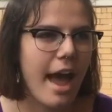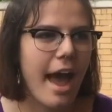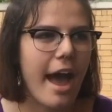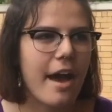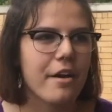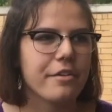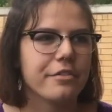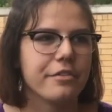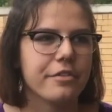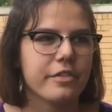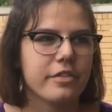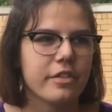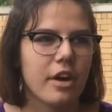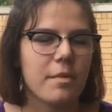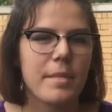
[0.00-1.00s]
have
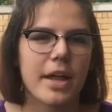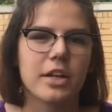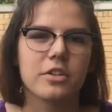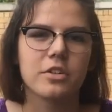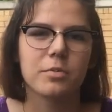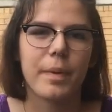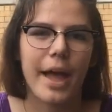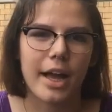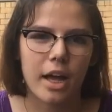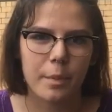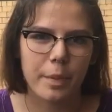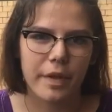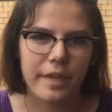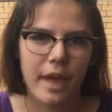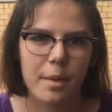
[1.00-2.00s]
a medical
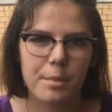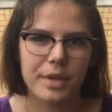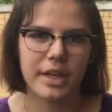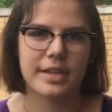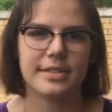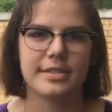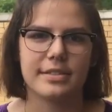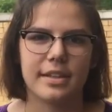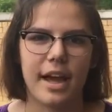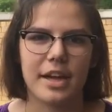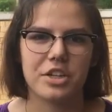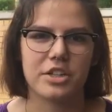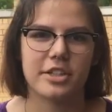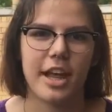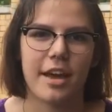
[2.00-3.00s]
backup on that because
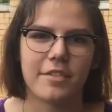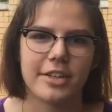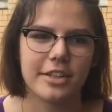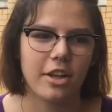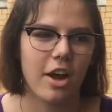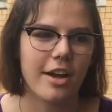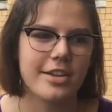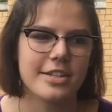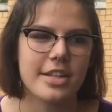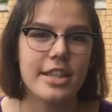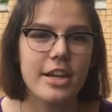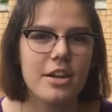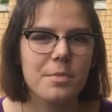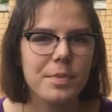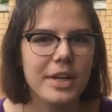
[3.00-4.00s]
I just haven't gone to
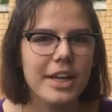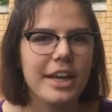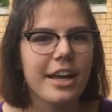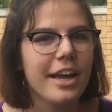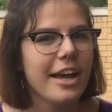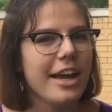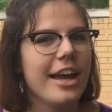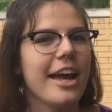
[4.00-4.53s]
therapy